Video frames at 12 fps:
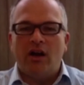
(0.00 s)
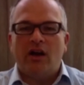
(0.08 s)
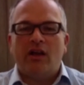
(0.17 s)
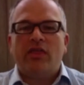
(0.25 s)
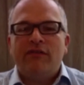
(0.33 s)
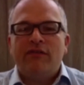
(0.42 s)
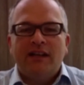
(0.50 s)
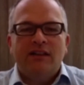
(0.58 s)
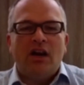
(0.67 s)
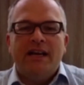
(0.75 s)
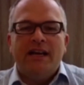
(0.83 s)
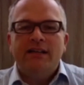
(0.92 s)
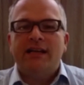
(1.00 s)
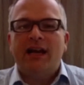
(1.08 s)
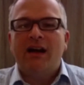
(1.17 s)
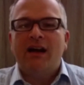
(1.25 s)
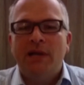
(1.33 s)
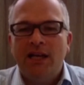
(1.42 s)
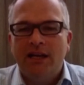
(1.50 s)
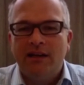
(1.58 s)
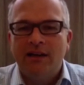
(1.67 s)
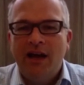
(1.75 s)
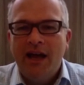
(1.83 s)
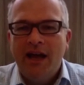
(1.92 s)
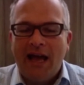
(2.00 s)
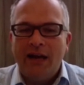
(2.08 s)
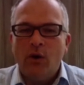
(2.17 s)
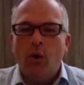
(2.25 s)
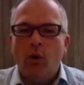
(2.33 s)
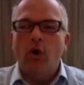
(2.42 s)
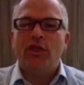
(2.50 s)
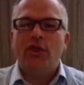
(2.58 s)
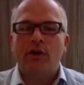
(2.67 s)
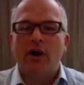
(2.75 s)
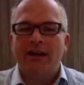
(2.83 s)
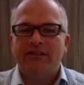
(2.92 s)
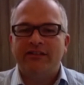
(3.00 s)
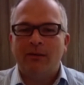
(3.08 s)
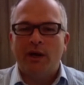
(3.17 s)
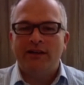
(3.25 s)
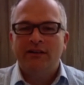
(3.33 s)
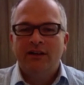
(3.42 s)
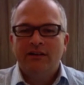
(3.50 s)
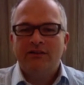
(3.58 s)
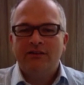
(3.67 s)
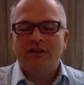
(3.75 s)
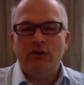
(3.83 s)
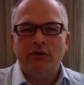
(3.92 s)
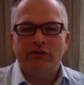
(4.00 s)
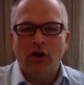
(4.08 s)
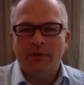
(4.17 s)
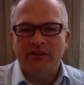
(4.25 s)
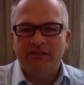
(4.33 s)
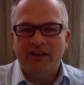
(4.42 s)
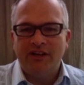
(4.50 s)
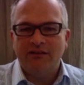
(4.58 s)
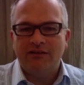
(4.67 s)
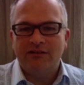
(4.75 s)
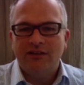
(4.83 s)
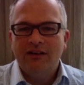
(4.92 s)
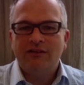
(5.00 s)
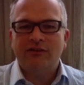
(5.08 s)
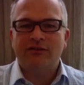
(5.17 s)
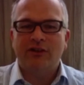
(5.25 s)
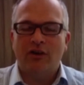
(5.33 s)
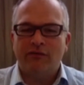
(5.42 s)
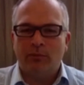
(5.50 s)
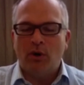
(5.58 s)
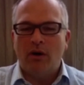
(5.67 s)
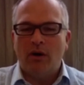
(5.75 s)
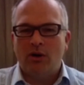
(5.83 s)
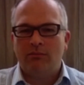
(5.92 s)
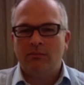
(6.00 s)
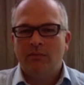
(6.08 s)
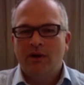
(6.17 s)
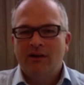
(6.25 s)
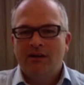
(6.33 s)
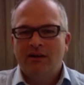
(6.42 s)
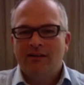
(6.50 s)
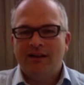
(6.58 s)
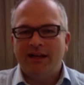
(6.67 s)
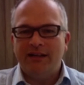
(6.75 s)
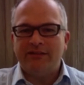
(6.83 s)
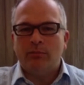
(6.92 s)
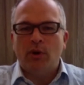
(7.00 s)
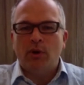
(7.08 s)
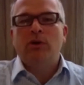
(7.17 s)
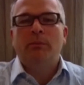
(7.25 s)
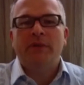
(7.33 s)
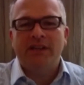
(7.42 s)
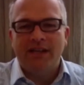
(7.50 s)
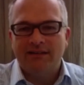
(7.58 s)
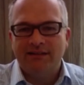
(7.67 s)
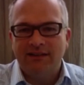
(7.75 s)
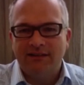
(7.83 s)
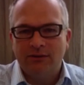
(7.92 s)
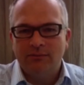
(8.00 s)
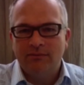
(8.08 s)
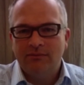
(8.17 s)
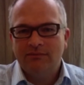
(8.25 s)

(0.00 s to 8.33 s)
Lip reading: the fact that I needed to come in and authorize someone to use common sense to solve a problem is a problem in that system.